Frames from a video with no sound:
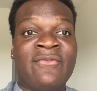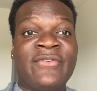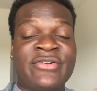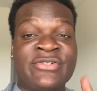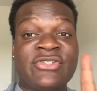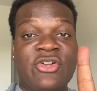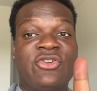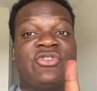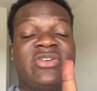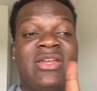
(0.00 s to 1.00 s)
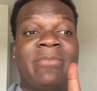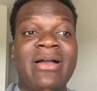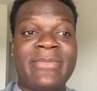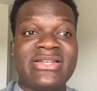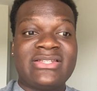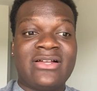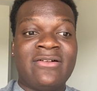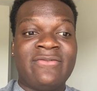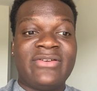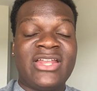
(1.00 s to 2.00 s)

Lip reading: first surgery by myself